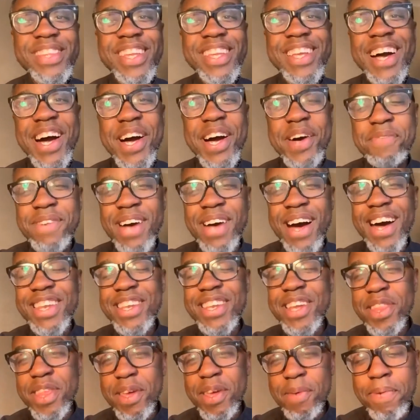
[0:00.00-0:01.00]

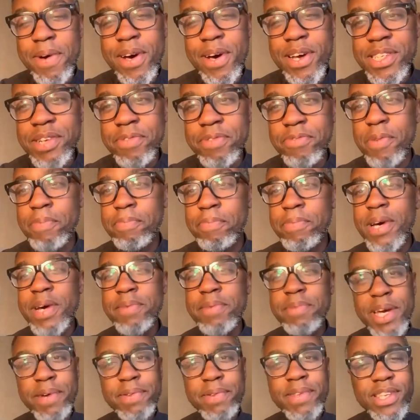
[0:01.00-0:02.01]
Another person from
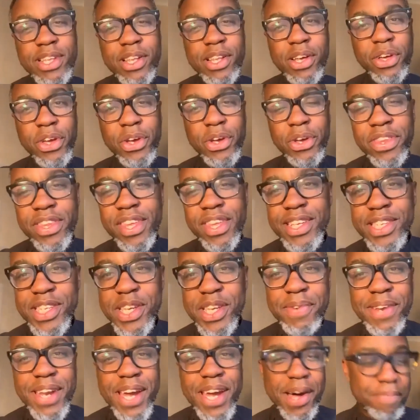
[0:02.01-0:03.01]
Birmingham. There's a lot of good things
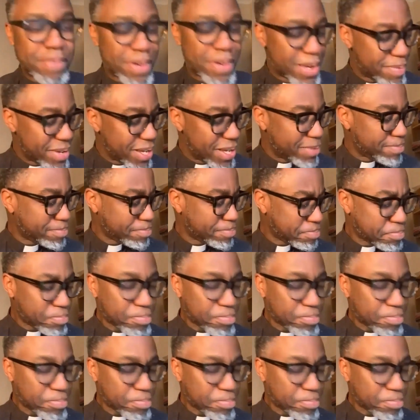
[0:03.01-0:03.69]
coming out of Birmingham.